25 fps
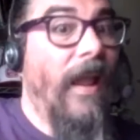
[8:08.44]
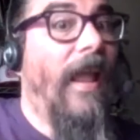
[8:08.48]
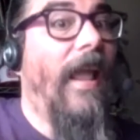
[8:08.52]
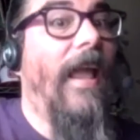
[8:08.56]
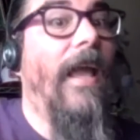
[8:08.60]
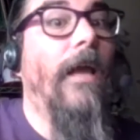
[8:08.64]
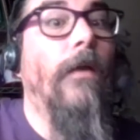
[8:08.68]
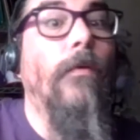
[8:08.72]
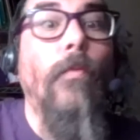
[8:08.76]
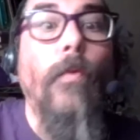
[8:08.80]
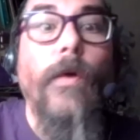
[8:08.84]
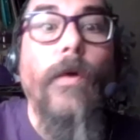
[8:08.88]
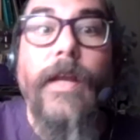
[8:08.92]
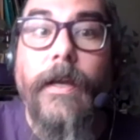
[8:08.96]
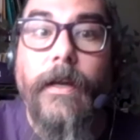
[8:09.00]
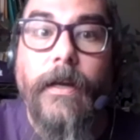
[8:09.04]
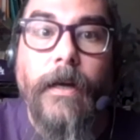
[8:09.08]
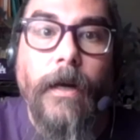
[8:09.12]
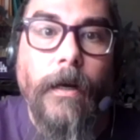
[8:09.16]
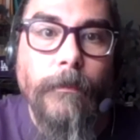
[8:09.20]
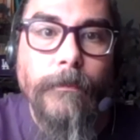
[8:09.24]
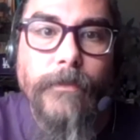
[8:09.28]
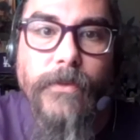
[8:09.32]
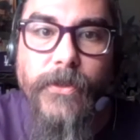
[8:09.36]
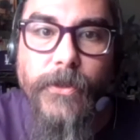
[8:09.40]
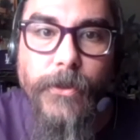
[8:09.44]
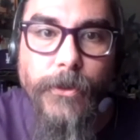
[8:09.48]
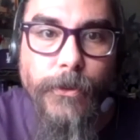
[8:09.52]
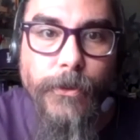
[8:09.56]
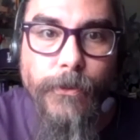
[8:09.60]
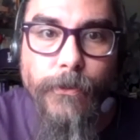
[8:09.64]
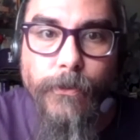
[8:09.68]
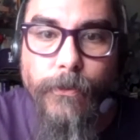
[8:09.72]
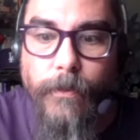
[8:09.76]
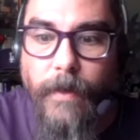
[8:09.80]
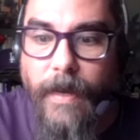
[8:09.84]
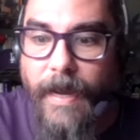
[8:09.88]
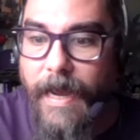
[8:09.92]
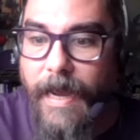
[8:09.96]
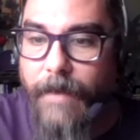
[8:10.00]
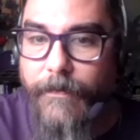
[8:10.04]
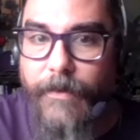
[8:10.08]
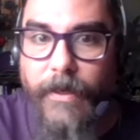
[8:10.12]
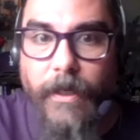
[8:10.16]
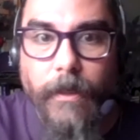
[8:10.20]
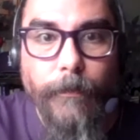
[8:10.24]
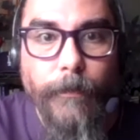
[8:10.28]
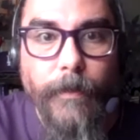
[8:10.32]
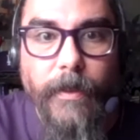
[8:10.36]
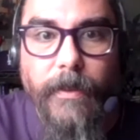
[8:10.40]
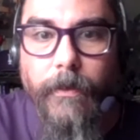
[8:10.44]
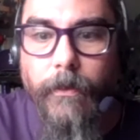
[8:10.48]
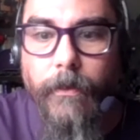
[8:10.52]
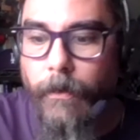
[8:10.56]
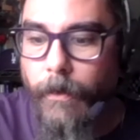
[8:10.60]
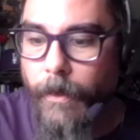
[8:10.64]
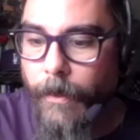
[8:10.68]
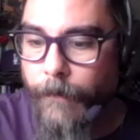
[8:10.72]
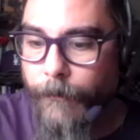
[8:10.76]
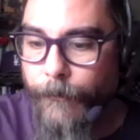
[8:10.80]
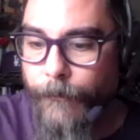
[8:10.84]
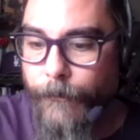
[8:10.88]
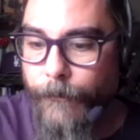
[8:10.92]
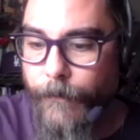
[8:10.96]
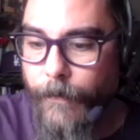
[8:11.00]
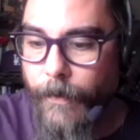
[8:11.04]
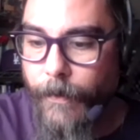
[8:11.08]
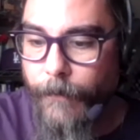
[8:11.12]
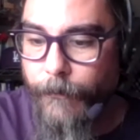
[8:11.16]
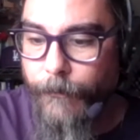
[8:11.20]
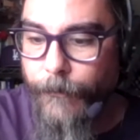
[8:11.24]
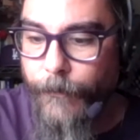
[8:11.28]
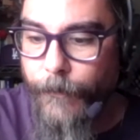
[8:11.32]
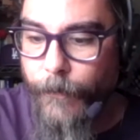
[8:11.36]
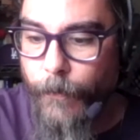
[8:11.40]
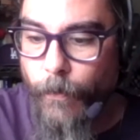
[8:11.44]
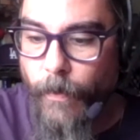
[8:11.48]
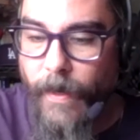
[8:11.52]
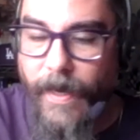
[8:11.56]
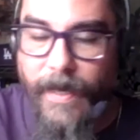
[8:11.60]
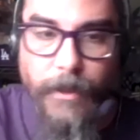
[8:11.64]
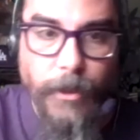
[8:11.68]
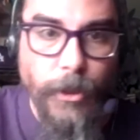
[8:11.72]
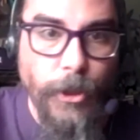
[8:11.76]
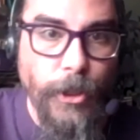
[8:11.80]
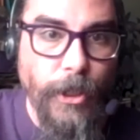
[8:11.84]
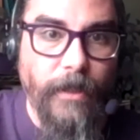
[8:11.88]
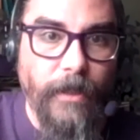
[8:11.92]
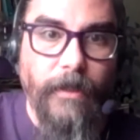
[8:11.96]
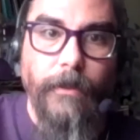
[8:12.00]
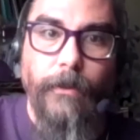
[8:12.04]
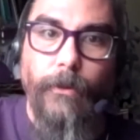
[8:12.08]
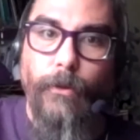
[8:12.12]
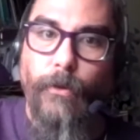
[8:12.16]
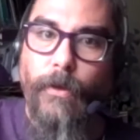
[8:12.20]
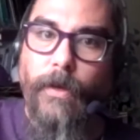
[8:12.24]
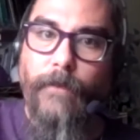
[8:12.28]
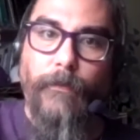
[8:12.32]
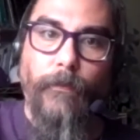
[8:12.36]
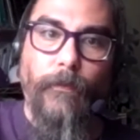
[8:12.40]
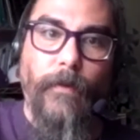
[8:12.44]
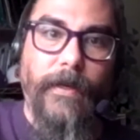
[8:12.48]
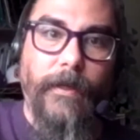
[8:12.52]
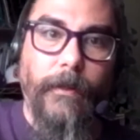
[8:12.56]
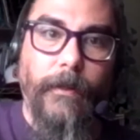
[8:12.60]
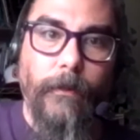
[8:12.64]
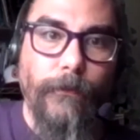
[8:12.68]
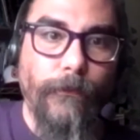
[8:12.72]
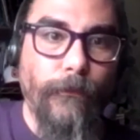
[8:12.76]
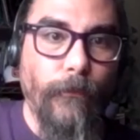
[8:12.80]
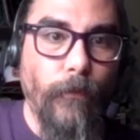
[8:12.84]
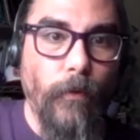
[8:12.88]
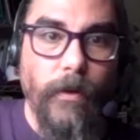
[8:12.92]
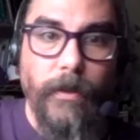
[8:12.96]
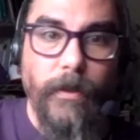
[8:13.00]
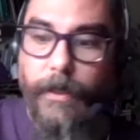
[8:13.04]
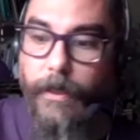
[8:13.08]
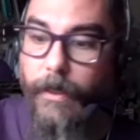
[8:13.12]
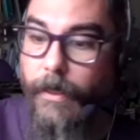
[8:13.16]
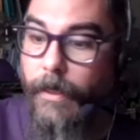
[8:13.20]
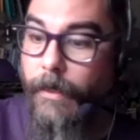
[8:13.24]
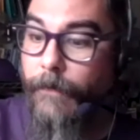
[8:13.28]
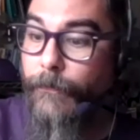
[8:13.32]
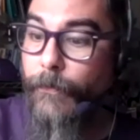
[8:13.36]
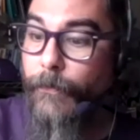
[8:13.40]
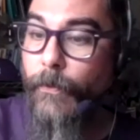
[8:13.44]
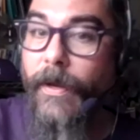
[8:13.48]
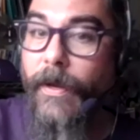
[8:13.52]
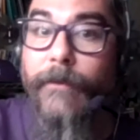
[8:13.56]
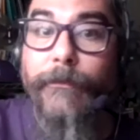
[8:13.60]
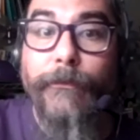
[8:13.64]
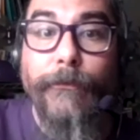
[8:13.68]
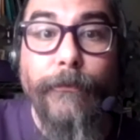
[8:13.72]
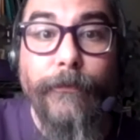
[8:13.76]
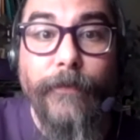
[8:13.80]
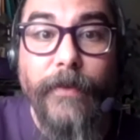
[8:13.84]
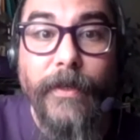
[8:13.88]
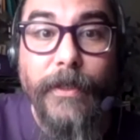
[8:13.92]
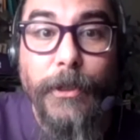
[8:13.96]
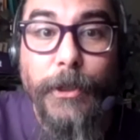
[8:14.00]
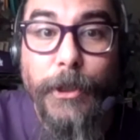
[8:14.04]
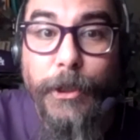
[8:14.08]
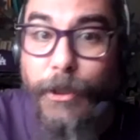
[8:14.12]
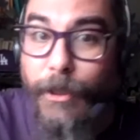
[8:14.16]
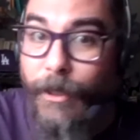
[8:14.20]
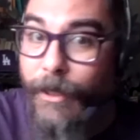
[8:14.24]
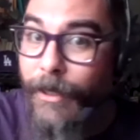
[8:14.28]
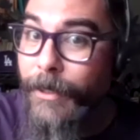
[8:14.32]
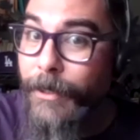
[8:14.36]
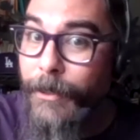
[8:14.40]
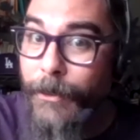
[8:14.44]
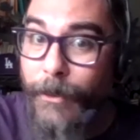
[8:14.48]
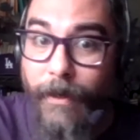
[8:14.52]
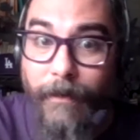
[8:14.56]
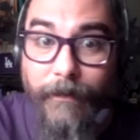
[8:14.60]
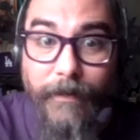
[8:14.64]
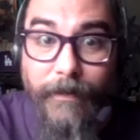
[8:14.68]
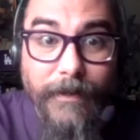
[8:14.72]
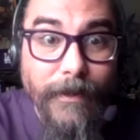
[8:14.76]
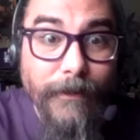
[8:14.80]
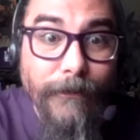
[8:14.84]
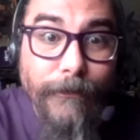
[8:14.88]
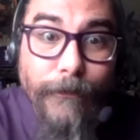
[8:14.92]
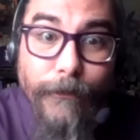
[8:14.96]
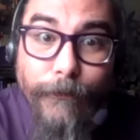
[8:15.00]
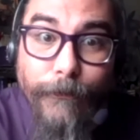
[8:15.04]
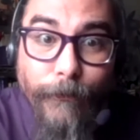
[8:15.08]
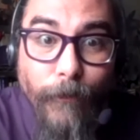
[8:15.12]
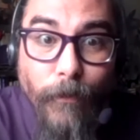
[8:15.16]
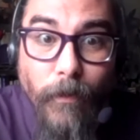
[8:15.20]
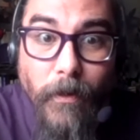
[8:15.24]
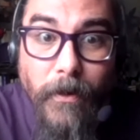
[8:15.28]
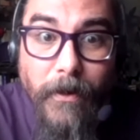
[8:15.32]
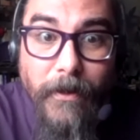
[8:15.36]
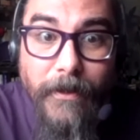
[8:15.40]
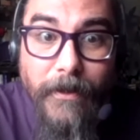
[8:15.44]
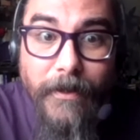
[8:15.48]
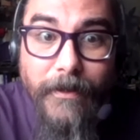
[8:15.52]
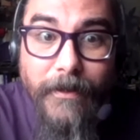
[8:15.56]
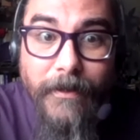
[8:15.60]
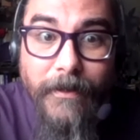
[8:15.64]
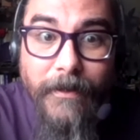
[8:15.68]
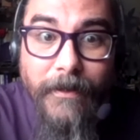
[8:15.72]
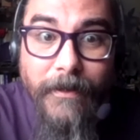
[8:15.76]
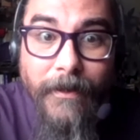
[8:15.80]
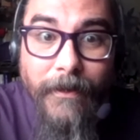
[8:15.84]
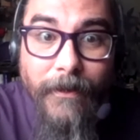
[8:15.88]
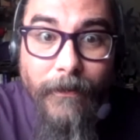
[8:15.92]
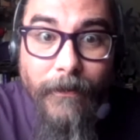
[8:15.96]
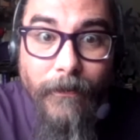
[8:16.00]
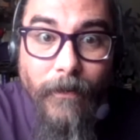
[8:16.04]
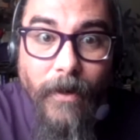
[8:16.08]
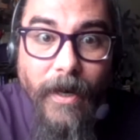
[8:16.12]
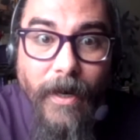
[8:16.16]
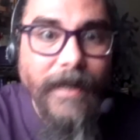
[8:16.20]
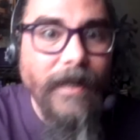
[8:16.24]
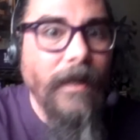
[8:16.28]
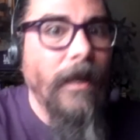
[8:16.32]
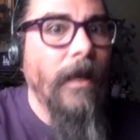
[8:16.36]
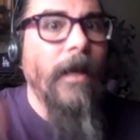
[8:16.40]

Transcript: And when it comes to having a meal, if you had chicken, you have a regular fork. If you have fish, you have a different fork, right?